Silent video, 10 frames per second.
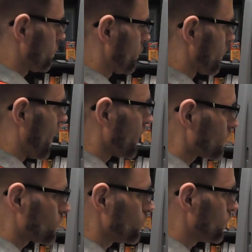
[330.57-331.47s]
For high
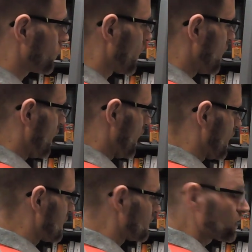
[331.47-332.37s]
schools
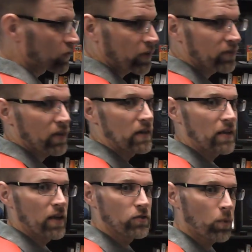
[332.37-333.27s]
and districts and
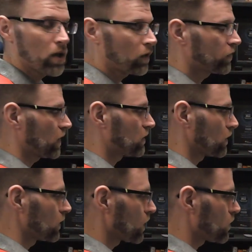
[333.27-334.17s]
K-12s, it's a
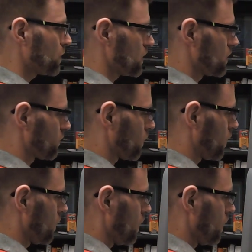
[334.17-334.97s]
little bit different.